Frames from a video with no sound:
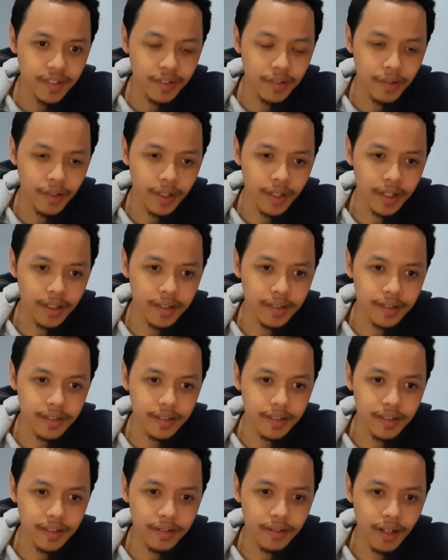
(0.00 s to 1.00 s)
where
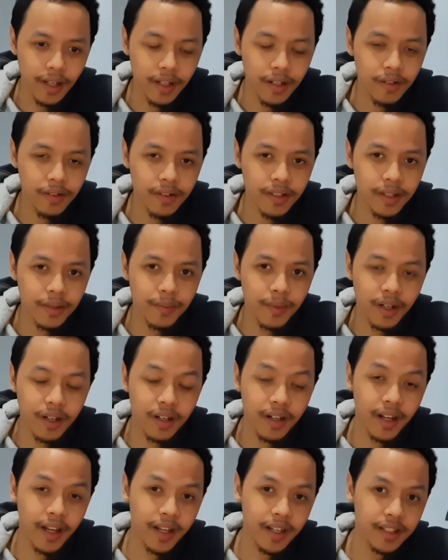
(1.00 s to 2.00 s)
I don't think Martin
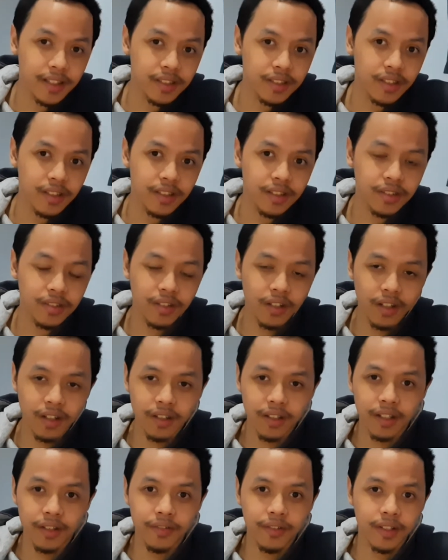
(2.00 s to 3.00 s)
Atkinson saw
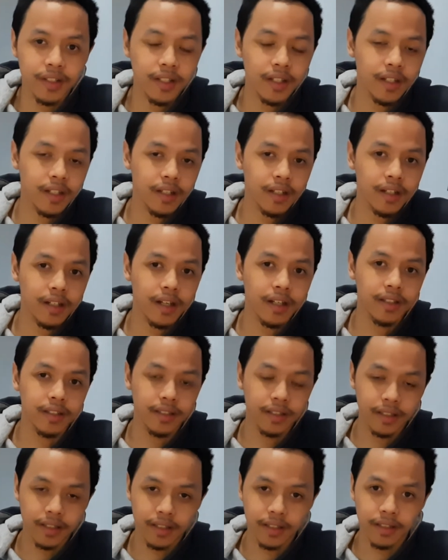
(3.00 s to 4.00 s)
David De Gea
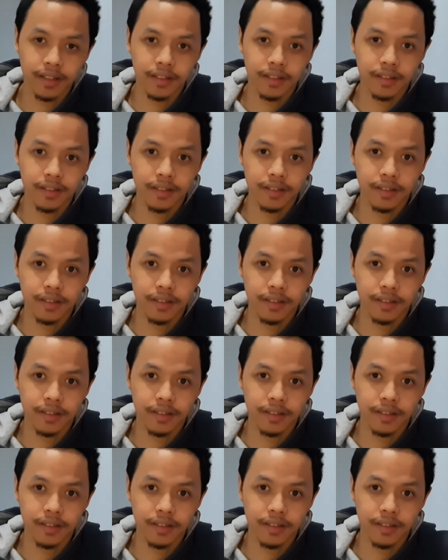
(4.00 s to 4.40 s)
until